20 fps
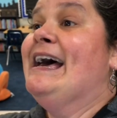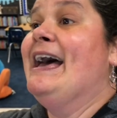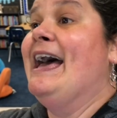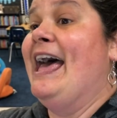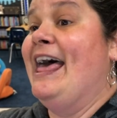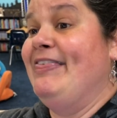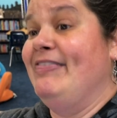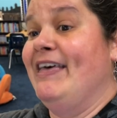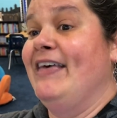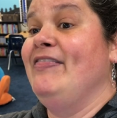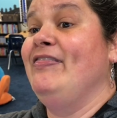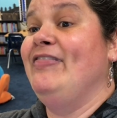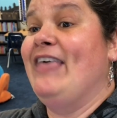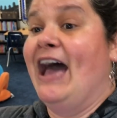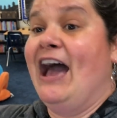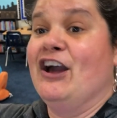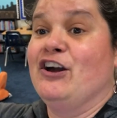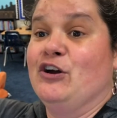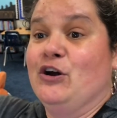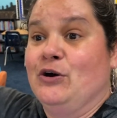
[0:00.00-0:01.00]
And then
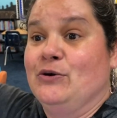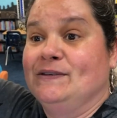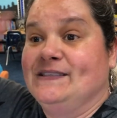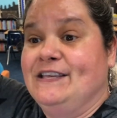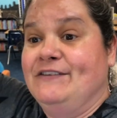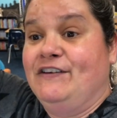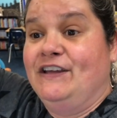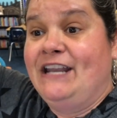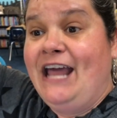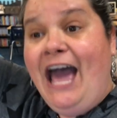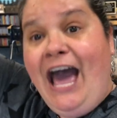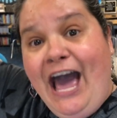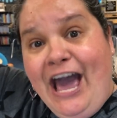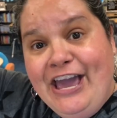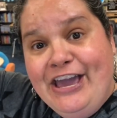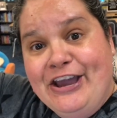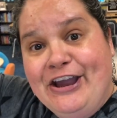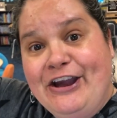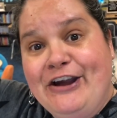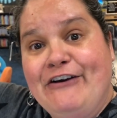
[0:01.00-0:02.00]
that goes even
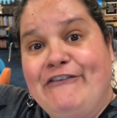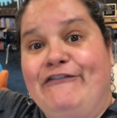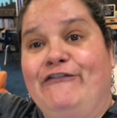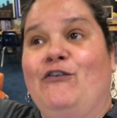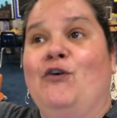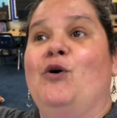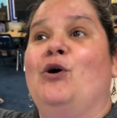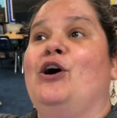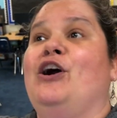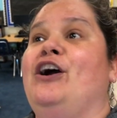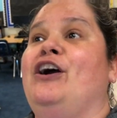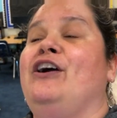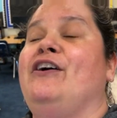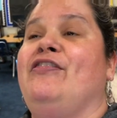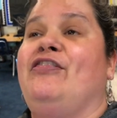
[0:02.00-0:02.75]
higher for